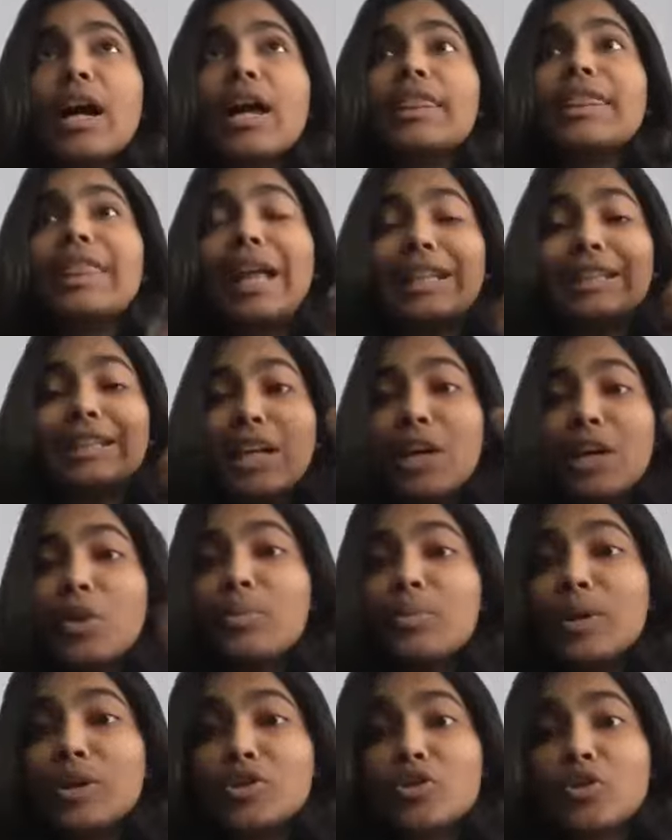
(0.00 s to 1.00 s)
That's how
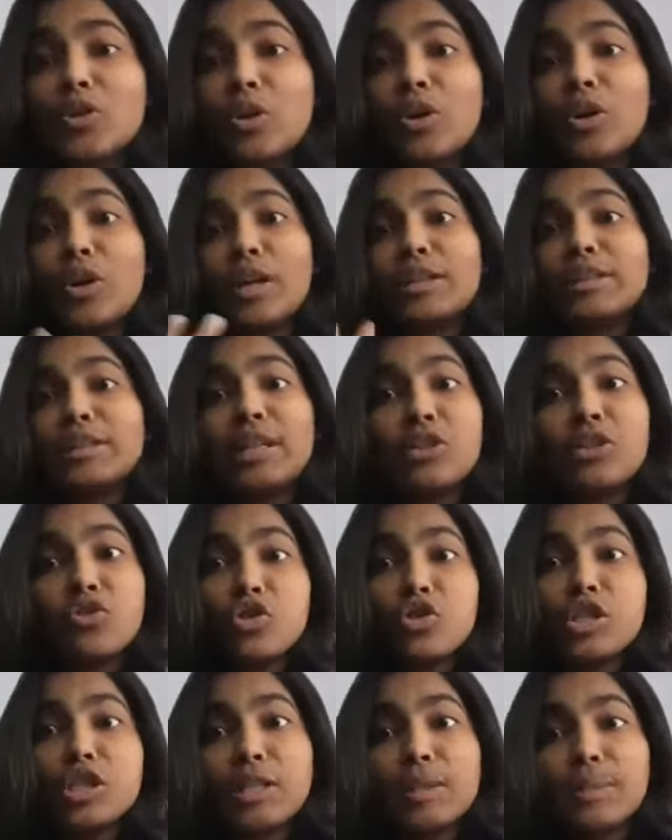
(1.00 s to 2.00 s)
much our
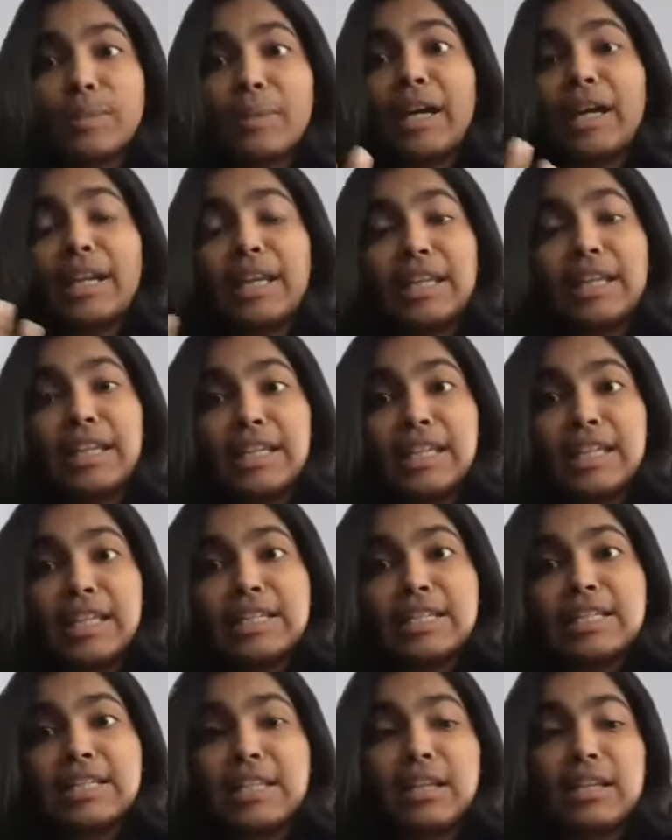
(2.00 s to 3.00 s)
attention span
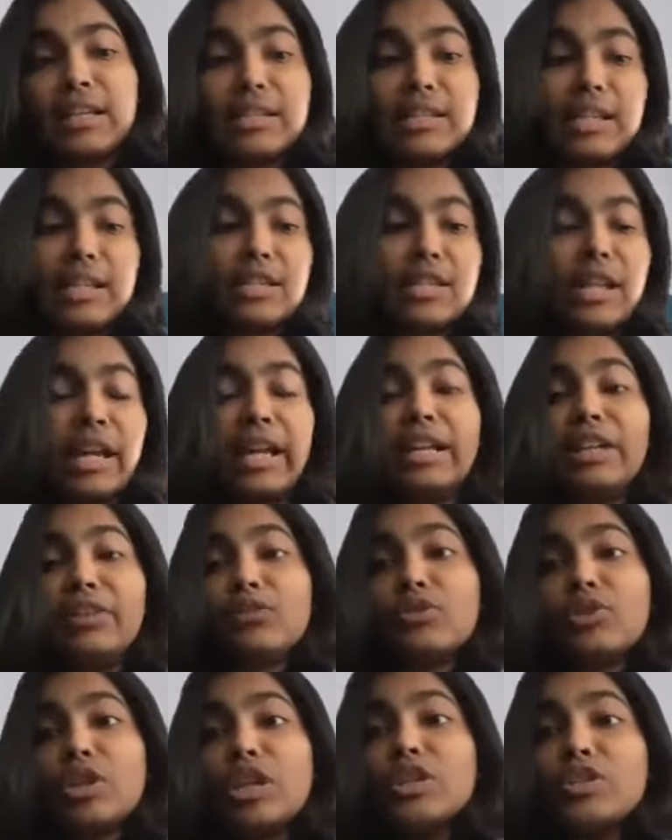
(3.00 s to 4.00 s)
is. It's kind of
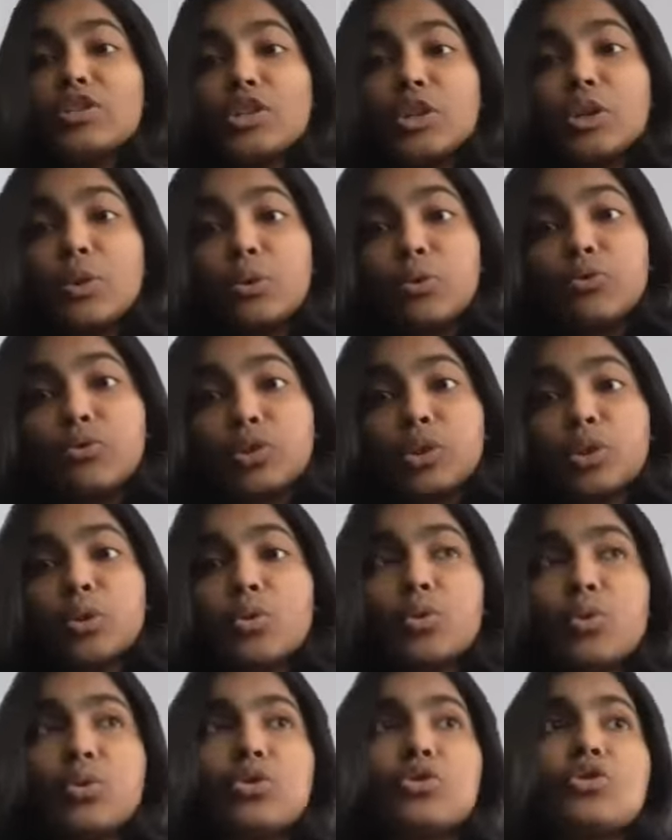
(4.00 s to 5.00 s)
changing over
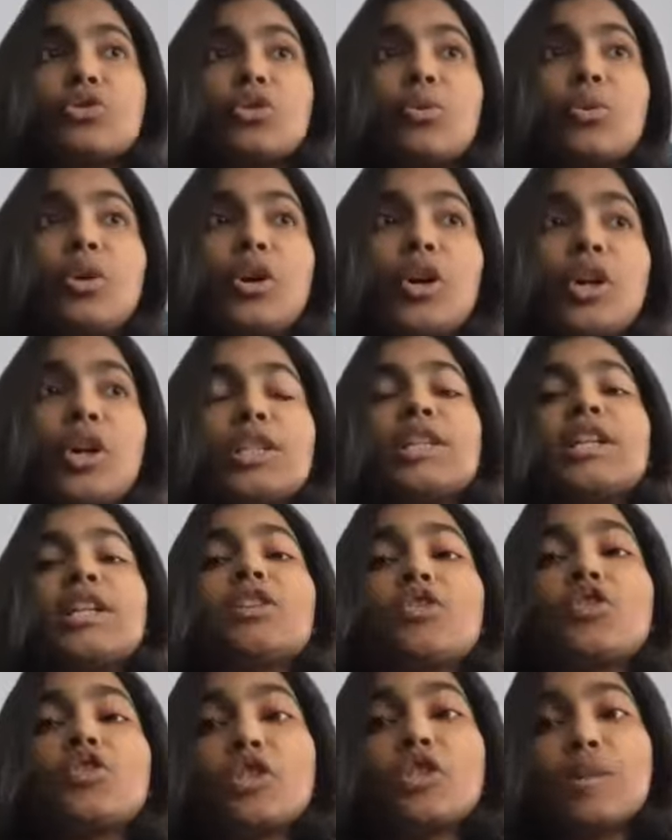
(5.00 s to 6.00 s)
course. So our
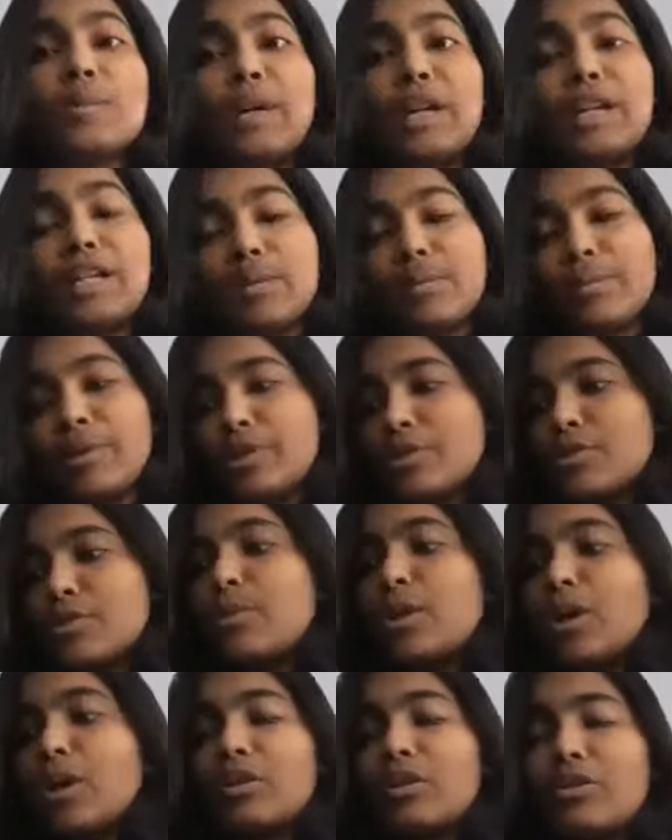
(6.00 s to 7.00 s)
attention span is much
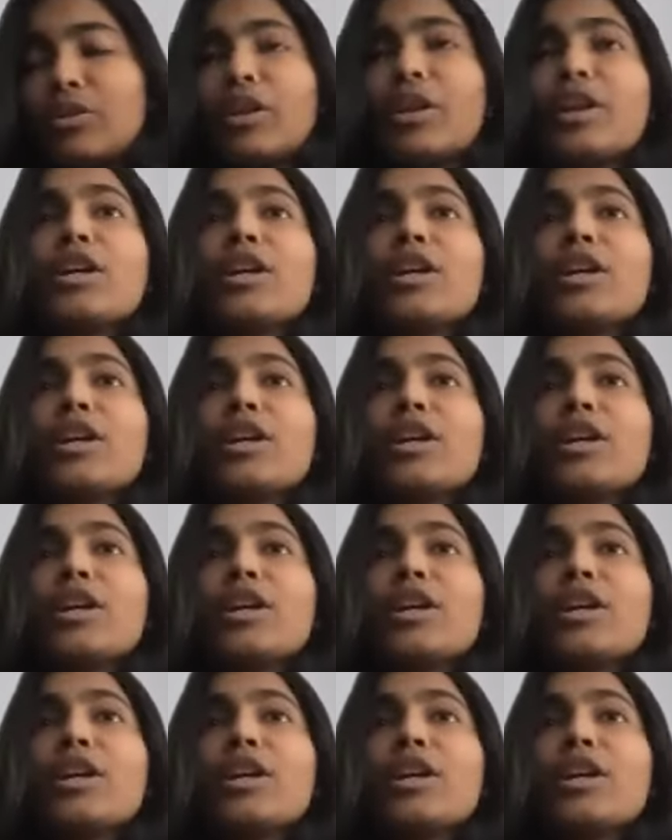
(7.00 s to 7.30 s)
smaller.